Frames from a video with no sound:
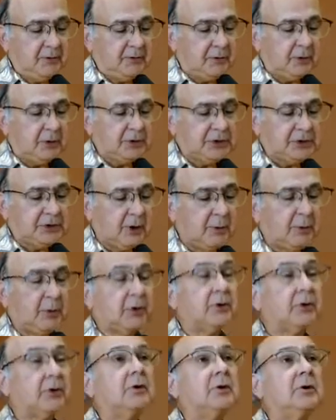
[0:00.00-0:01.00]
for a
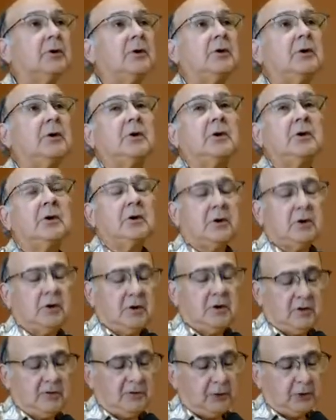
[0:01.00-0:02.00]
summer,
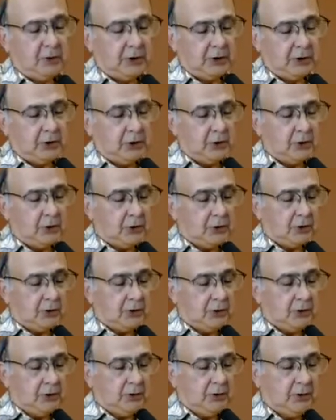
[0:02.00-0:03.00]
for a year,
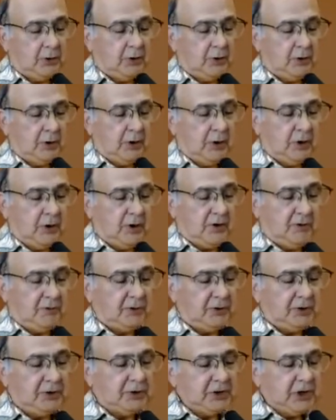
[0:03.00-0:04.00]

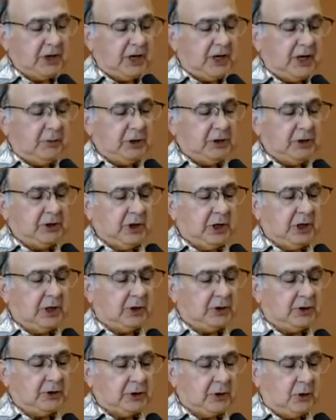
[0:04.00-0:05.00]
for the time it
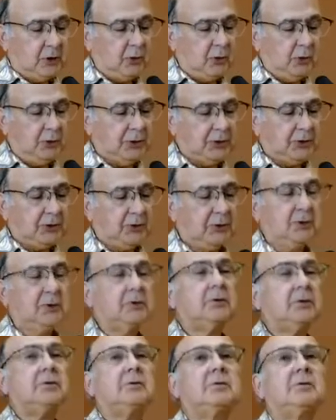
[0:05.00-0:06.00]
takes Holden
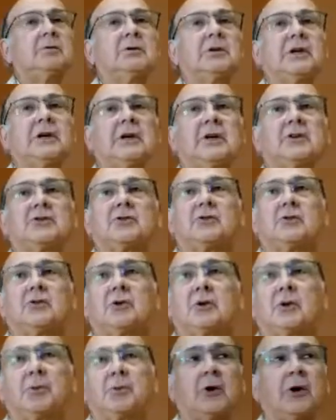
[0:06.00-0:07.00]
to answer
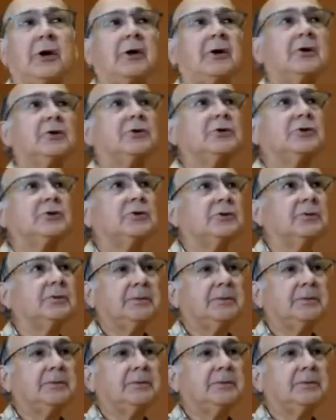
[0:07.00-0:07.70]
their prayers.